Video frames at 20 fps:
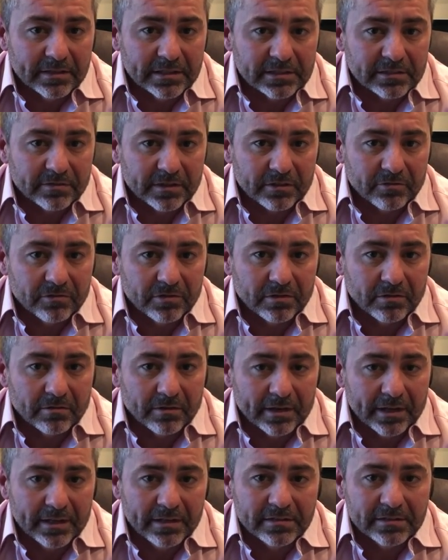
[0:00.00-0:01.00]
dysfunction or
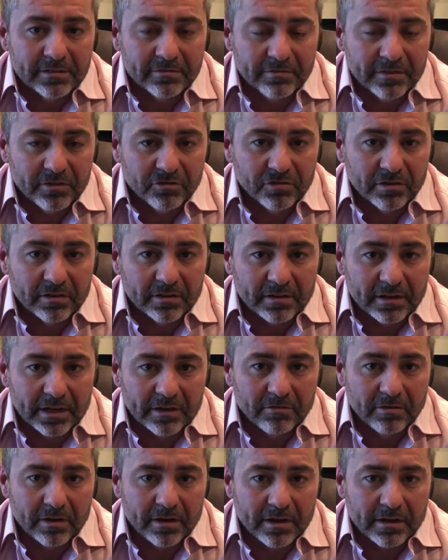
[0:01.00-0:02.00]
an insufficient
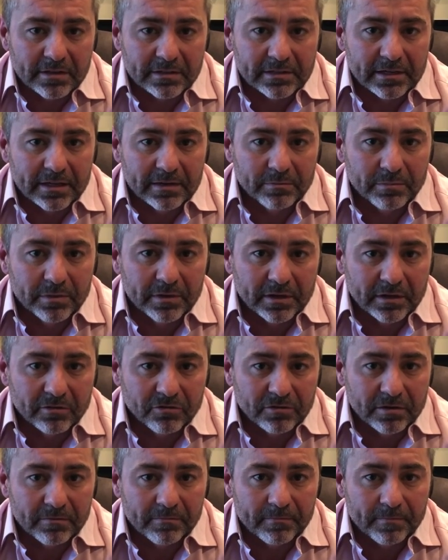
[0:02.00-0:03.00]
nitric oxide
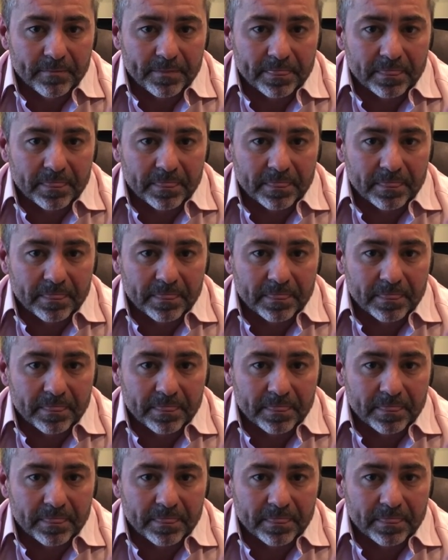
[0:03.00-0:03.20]
production.